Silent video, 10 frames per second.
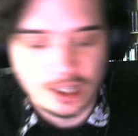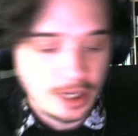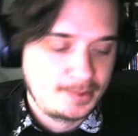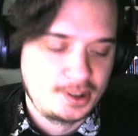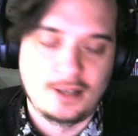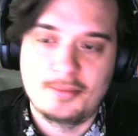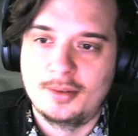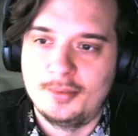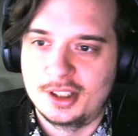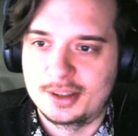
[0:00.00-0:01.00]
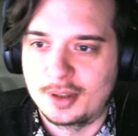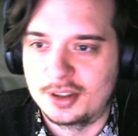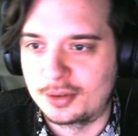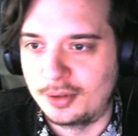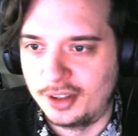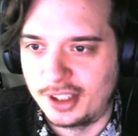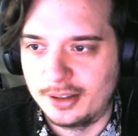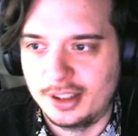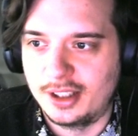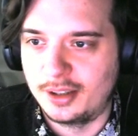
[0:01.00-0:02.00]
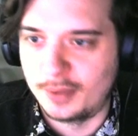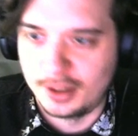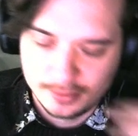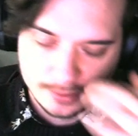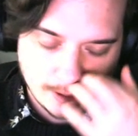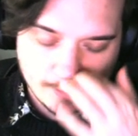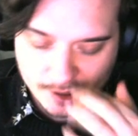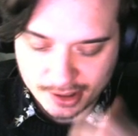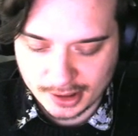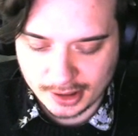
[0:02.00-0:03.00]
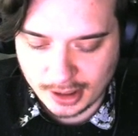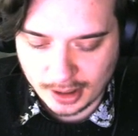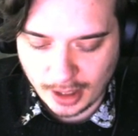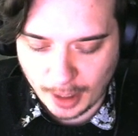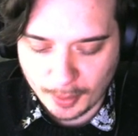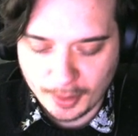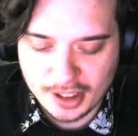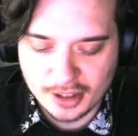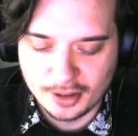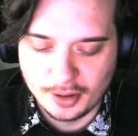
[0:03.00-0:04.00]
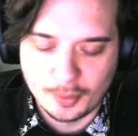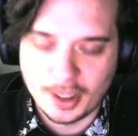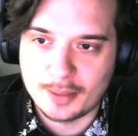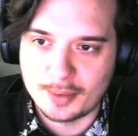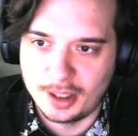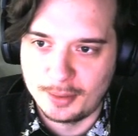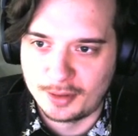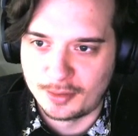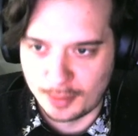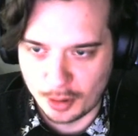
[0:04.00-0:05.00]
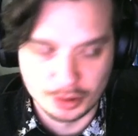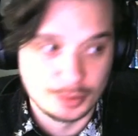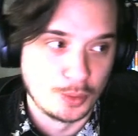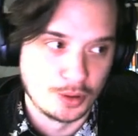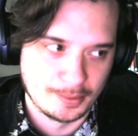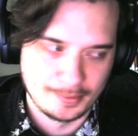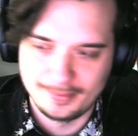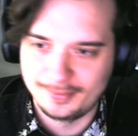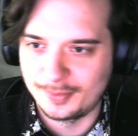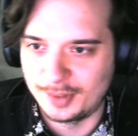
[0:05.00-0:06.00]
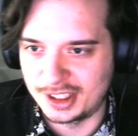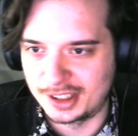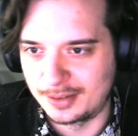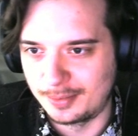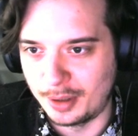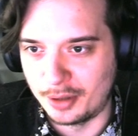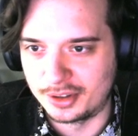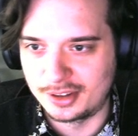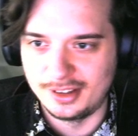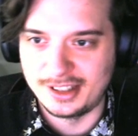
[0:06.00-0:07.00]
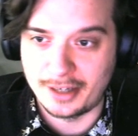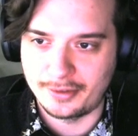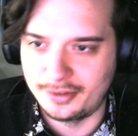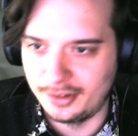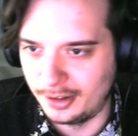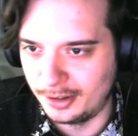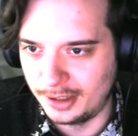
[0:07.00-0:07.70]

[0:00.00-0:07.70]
top because I'm gonna scroll down, and I don't want to have this. I'm already gonna write up a little bit of post-mortem, which is post-def, you know,